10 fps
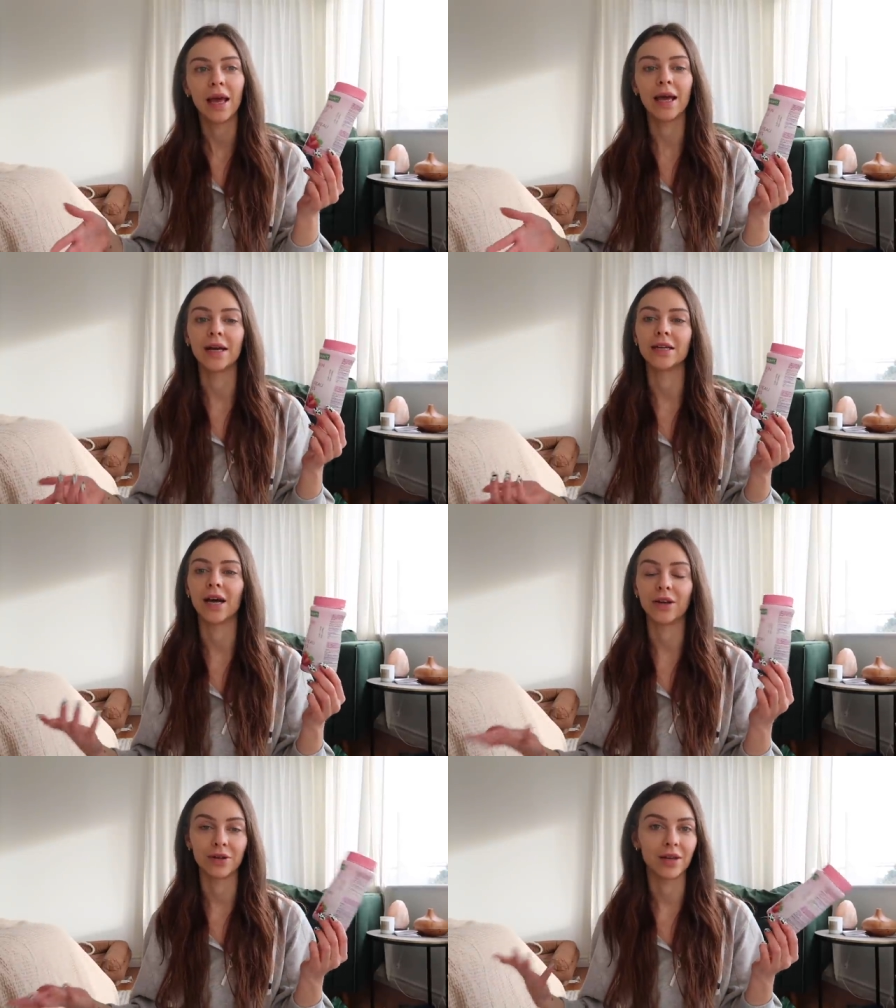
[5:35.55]
And
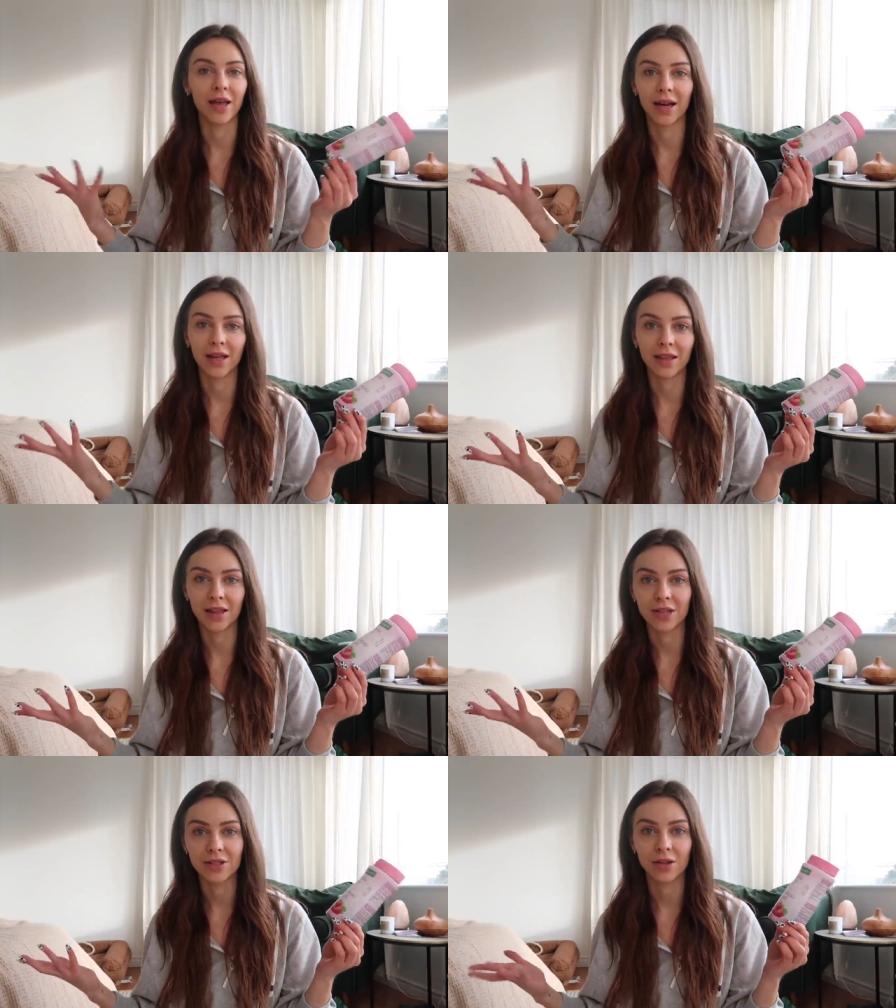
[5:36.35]
I, again, I think
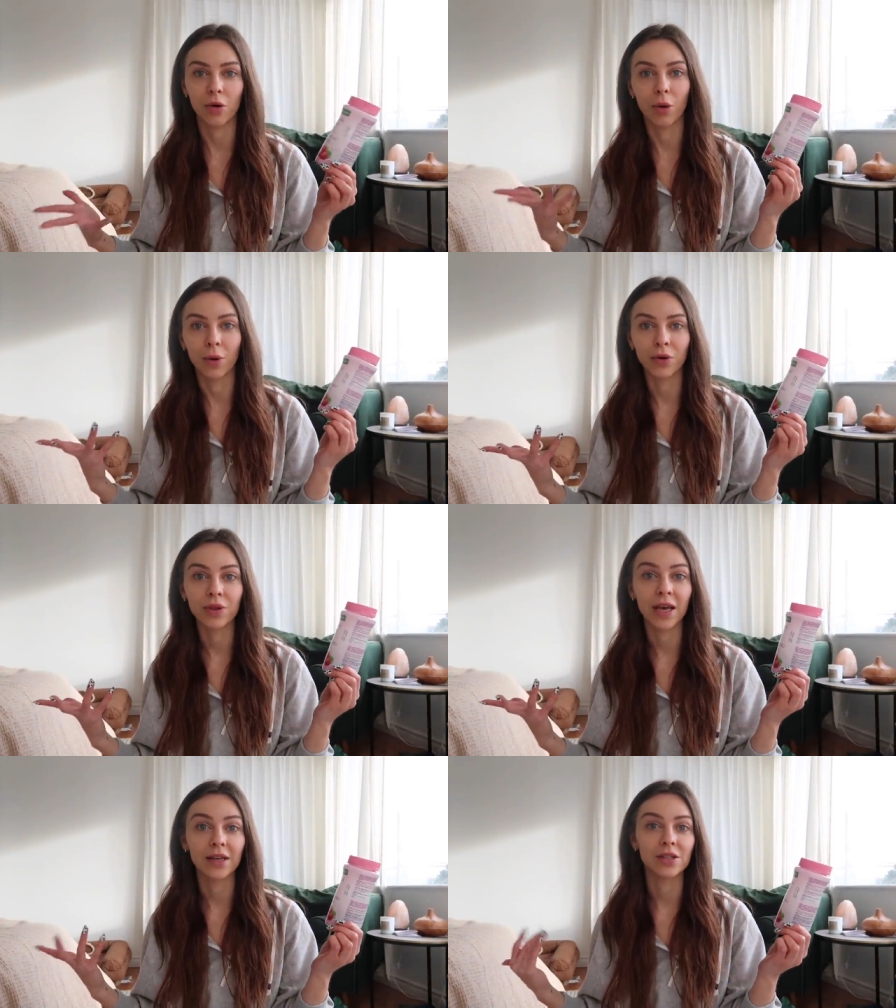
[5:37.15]
that's a hormonal
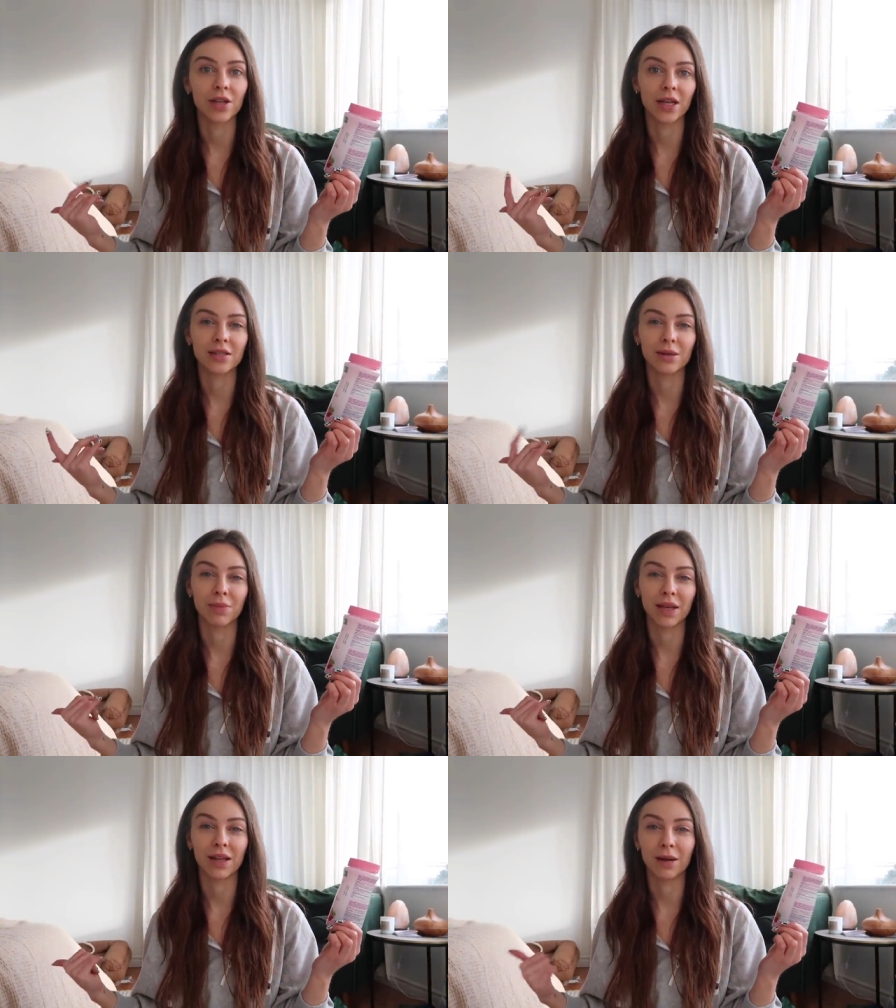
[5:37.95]
thing, so that's
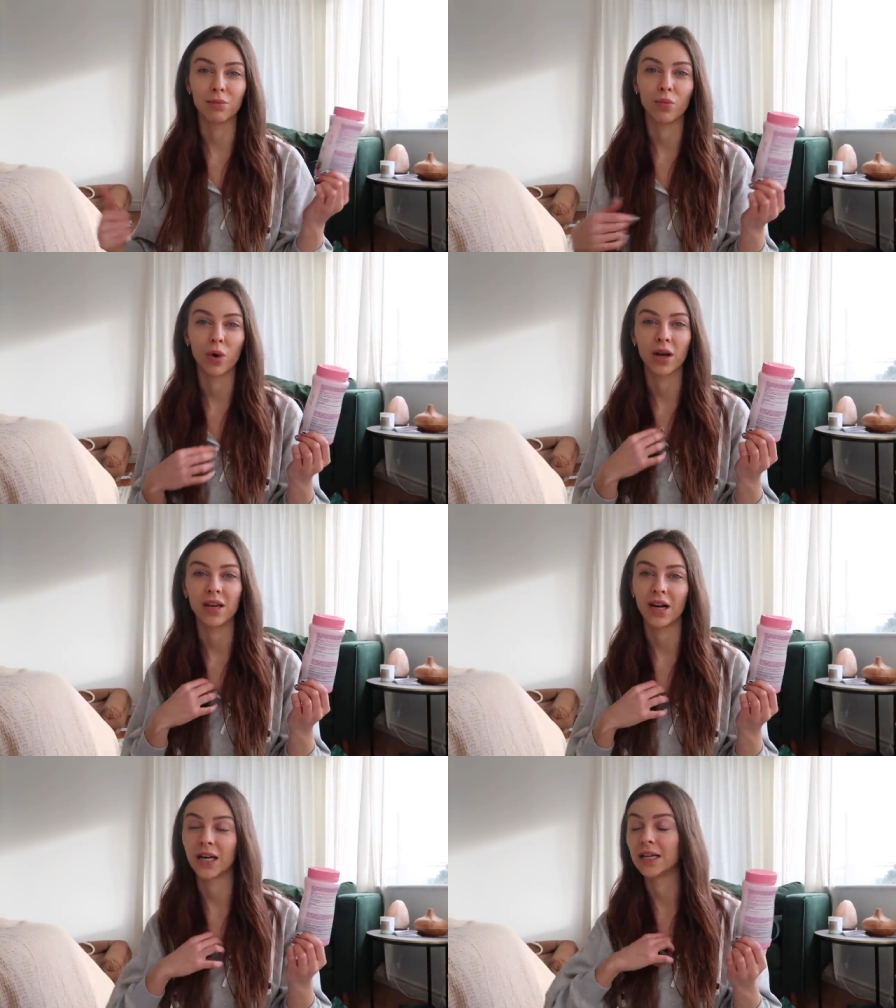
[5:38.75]
something that I'm
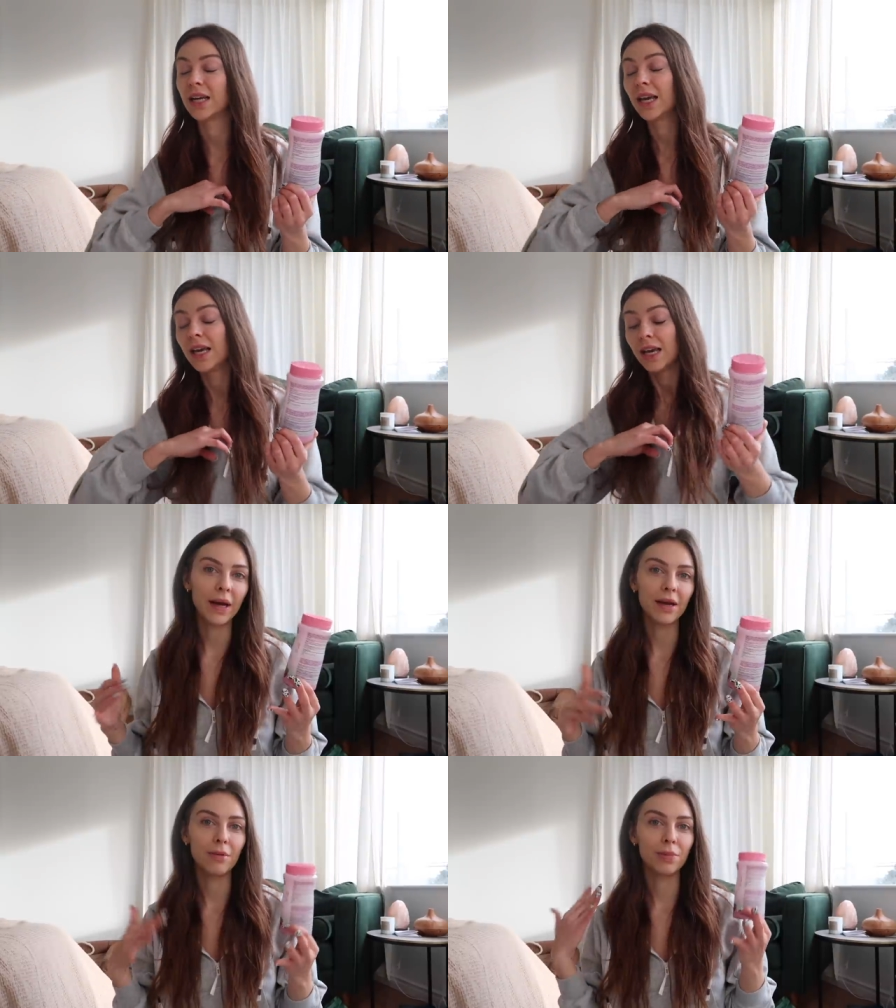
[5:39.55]
working on.
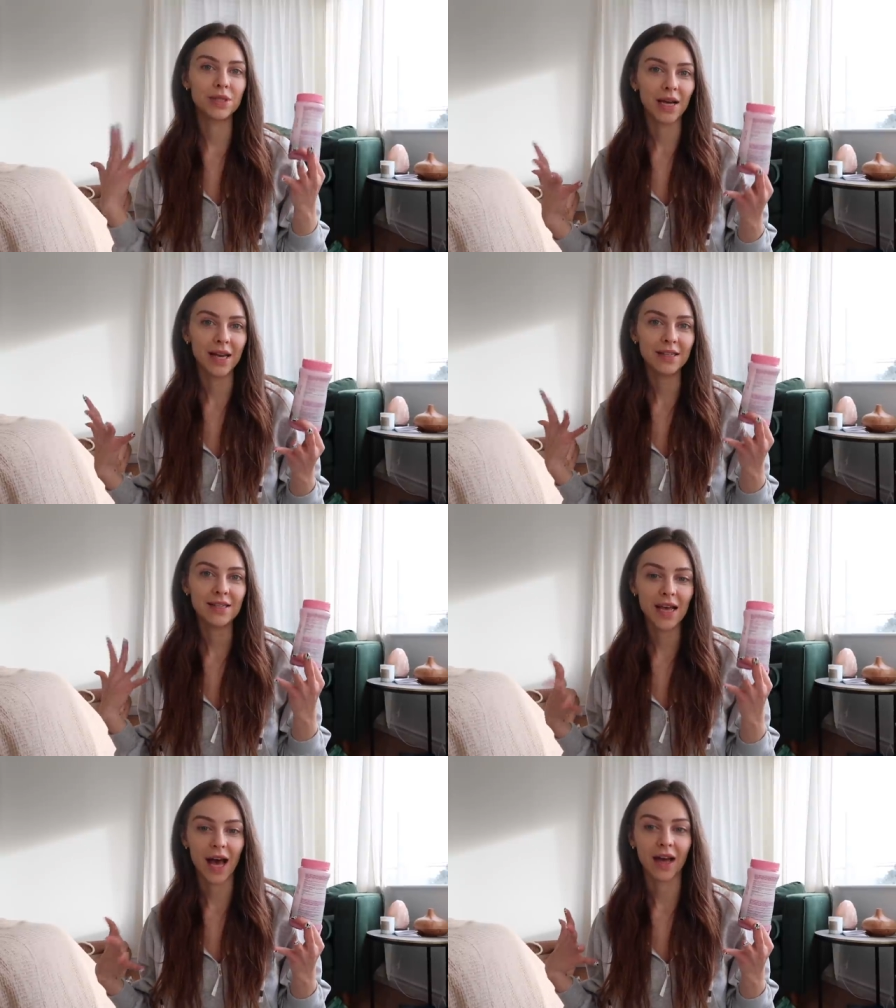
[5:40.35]
But besides
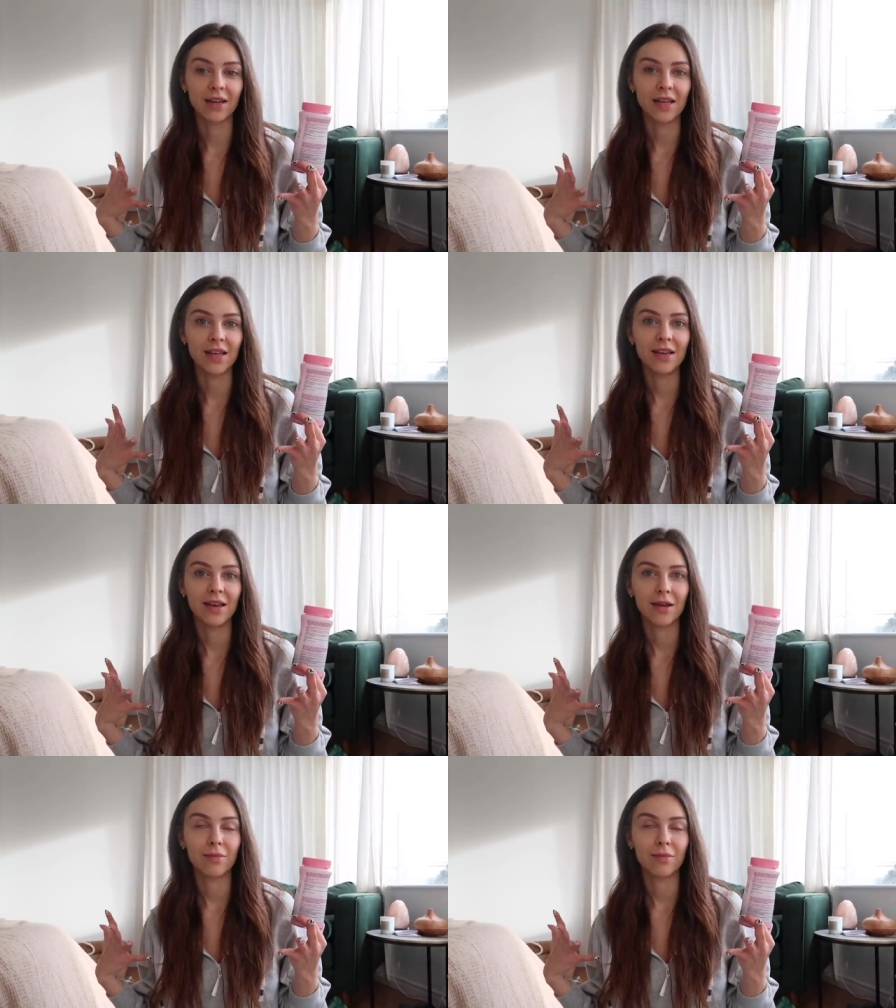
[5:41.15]
the acne,